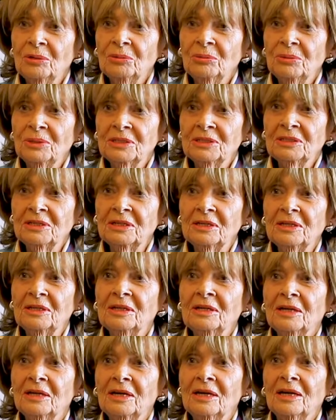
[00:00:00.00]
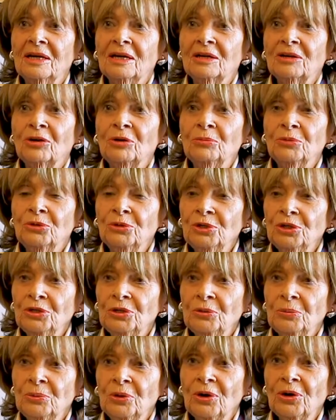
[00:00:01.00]
with the
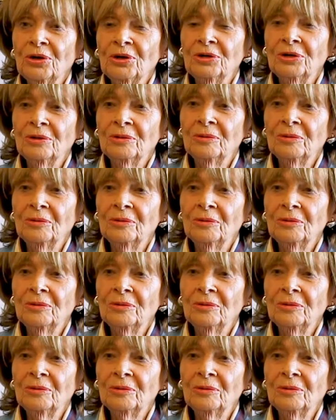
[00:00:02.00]
community work.